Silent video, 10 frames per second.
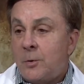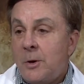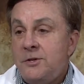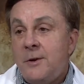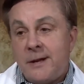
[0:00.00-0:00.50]
the
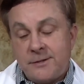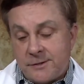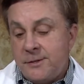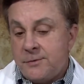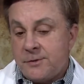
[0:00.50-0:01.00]
question you ask
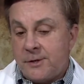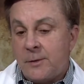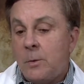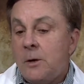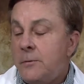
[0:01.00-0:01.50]
is
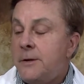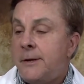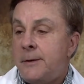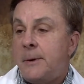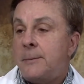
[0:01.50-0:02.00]
interesting. What have we
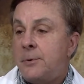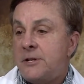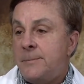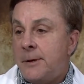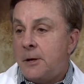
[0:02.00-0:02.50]
done about
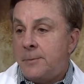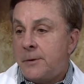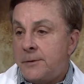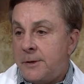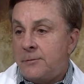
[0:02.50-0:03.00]
presbyopia or
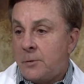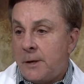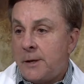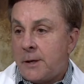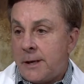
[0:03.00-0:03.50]
the need for
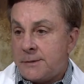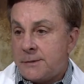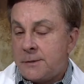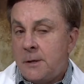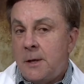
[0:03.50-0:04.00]
reading glasses?